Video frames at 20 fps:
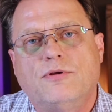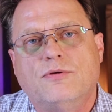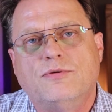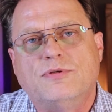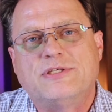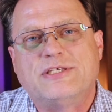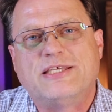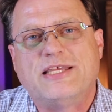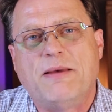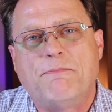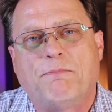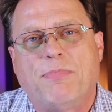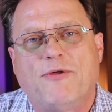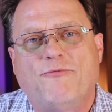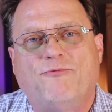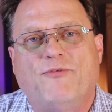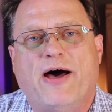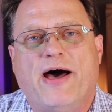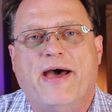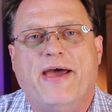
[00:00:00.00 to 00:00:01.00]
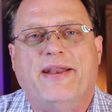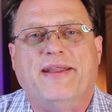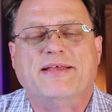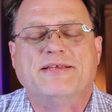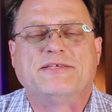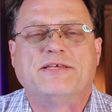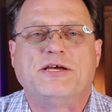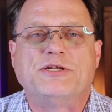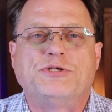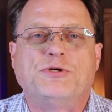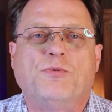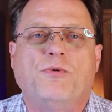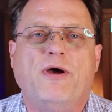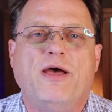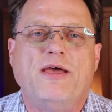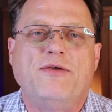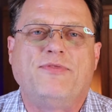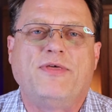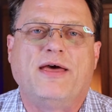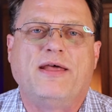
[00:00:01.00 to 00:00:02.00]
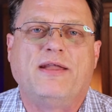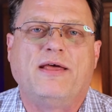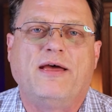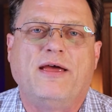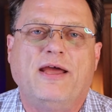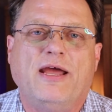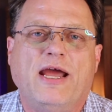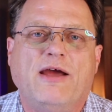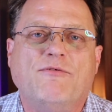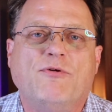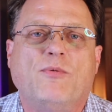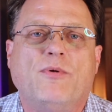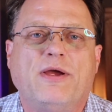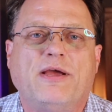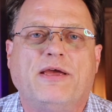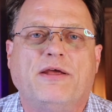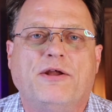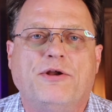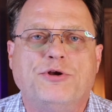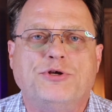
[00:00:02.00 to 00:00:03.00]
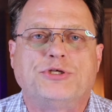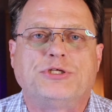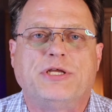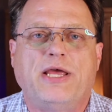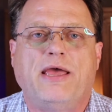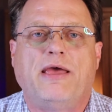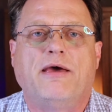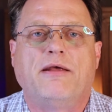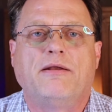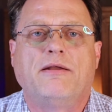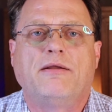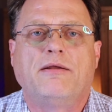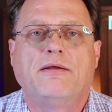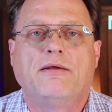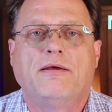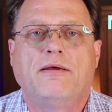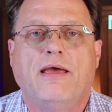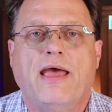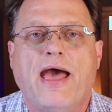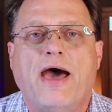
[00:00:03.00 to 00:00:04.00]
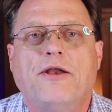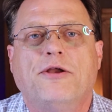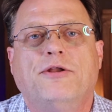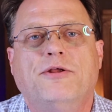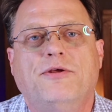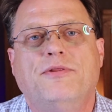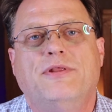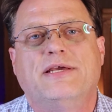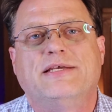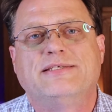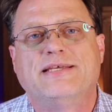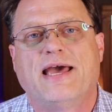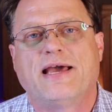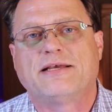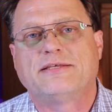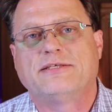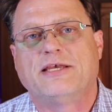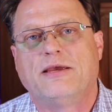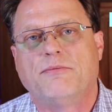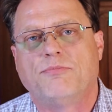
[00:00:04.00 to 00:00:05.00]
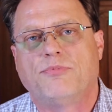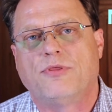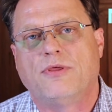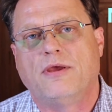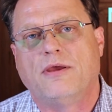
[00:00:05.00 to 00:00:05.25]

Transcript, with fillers: to simplify it in such a way that everyone can understand how to do the exact same